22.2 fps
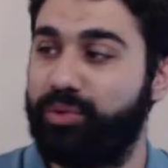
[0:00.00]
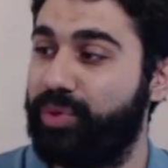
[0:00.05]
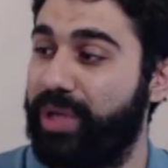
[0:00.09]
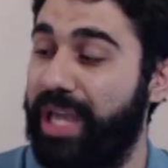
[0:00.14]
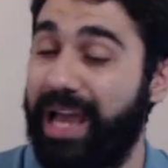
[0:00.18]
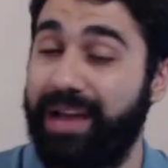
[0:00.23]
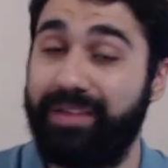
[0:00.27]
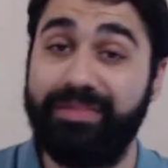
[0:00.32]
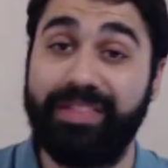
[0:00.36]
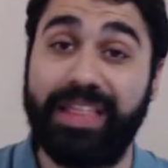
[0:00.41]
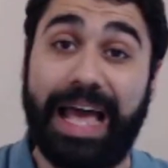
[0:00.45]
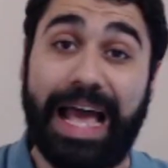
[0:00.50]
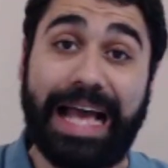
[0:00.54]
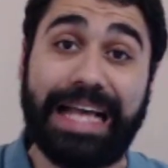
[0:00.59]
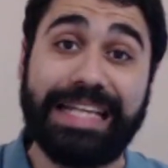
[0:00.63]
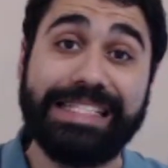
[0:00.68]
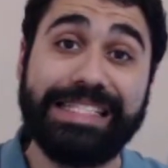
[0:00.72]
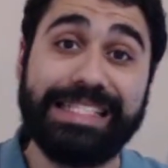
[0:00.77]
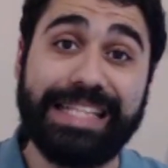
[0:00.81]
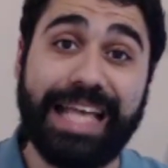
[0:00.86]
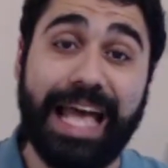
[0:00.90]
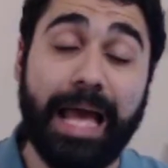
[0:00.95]
We have the
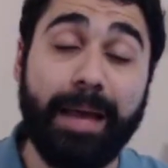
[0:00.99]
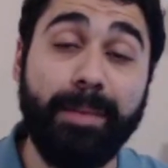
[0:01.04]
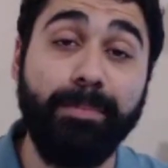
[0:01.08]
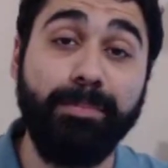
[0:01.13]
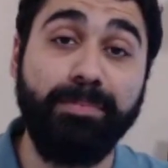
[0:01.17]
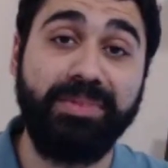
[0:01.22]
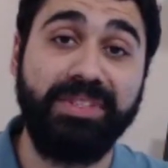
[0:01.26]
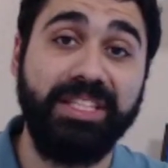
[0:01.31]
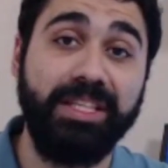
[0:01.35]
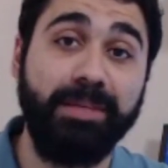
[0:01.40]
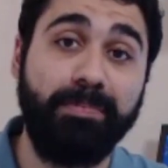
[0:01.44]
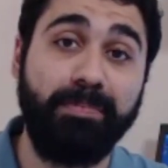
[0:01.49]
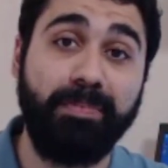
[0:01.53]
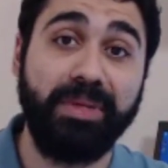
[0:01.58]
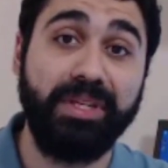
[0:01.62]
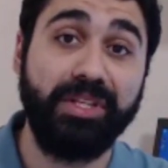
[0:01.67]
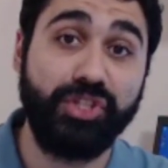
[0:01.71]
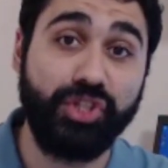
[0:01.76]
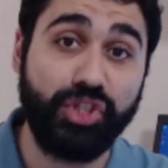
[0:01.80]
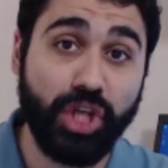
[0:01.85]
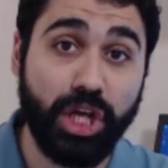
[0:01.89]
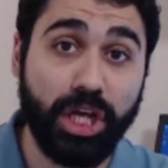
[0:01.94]

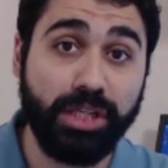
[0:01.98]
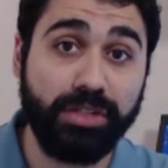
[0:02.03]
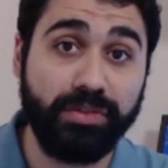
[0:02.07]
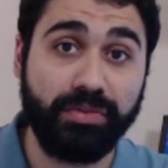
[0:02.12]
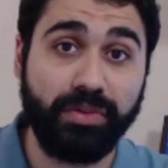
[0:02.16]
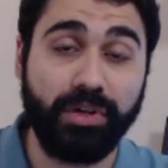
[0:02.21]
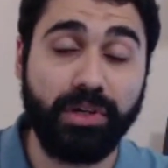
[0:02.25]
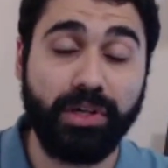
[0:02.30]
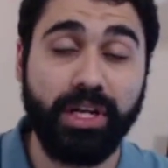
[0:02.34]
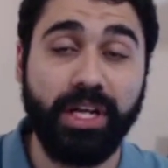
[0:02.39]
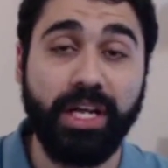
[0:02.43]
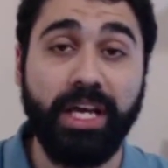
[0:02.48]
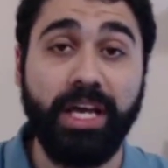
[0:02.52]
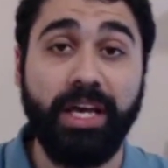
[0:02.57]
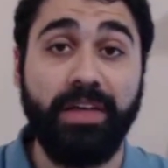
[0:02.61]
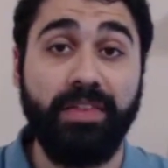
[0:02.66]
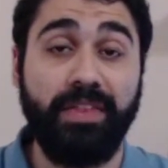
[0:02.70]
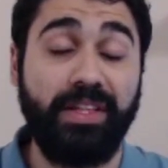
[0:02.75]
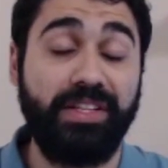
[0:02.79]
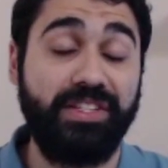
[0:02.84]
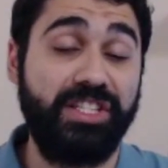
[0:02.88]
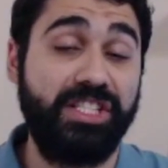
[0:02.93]
SMTP server
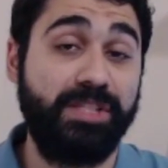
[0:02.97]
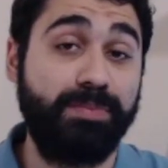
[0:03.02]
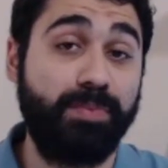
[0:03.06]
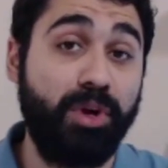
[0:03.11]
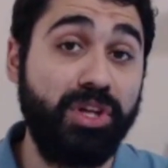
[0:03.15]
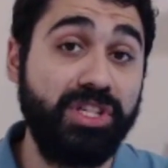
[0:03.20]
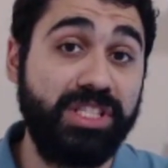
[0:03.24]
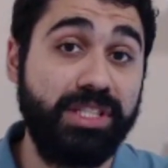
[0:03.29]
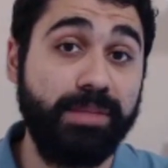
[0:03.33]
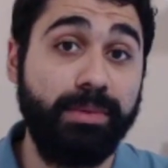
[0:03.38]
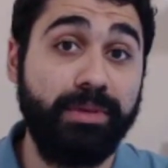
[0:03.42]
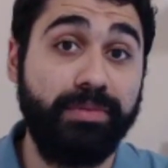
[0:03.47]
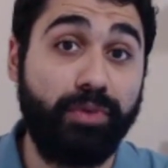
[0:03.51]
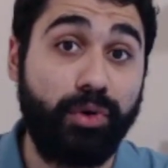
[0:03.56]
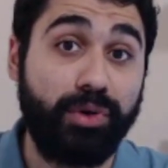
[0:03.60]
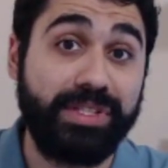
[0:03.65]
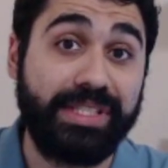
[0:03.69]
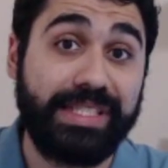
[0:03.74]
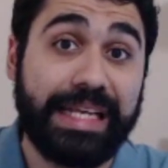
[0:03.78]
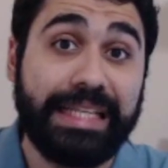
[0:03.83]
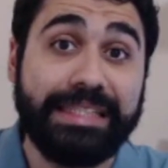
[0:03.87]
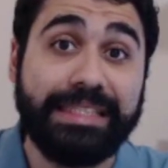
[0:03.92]
that is responsible for
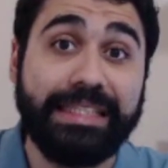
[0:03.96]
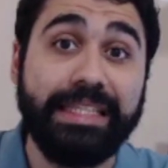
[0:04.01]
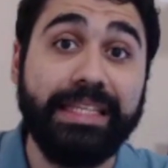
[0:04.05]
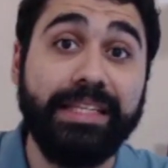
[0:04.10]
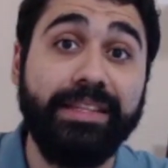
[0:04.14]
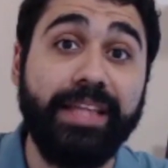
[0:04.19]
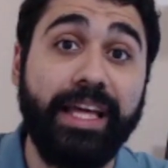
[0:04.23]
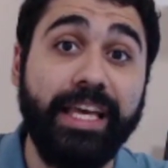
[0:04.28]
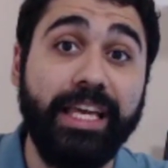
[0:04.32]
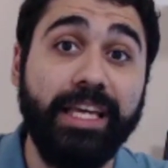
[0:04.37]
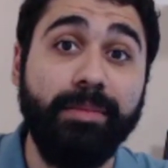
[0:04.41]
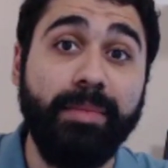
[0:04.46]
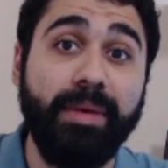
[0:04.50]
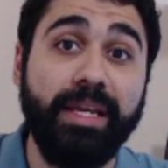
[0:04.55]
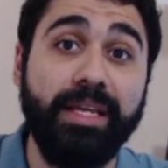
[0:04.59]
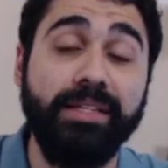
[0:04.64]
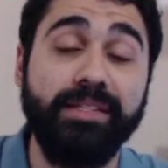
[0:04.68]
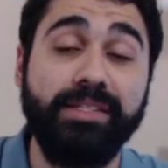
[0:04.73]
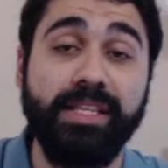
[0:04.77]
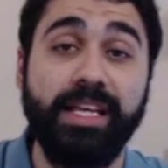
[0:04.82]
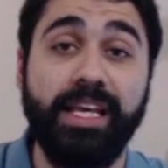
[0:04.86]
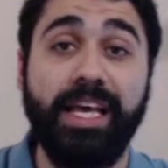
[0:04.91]
sending the
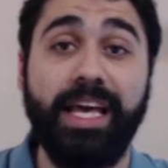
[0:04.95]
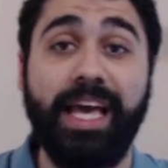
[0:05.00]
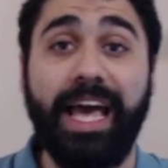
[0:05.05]
emails,